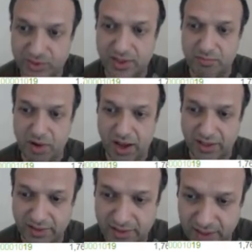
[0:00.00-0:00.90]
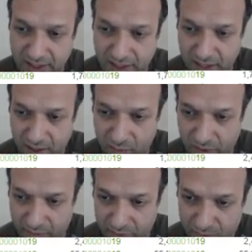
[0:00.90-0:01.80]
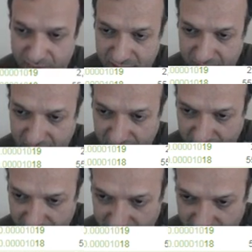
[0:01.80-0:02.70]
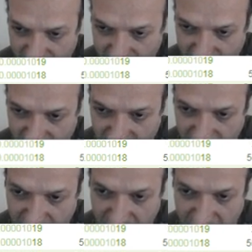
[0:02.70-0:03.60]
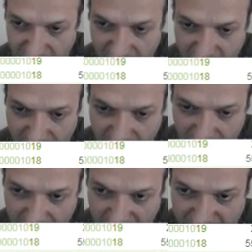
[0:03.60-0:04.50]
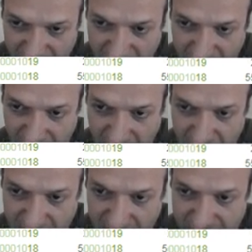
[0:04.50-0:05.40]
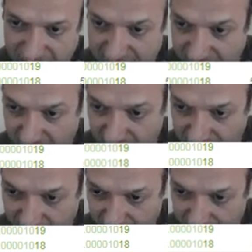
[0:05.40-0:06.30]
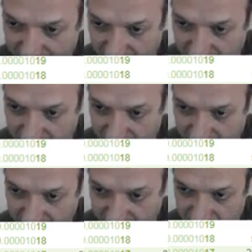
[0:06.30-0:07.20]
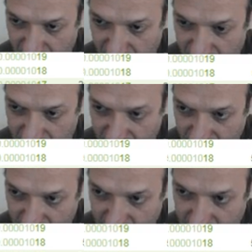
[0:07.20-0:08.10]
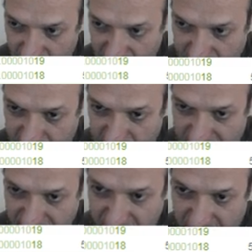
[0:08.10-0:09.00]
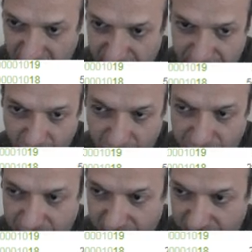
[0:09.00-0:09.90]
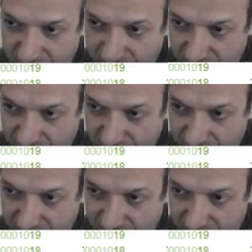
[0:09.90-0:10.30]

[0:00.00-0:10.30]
are buys. Whatever you see in uh, uh, magenta color, that's a sell. So and specifically for this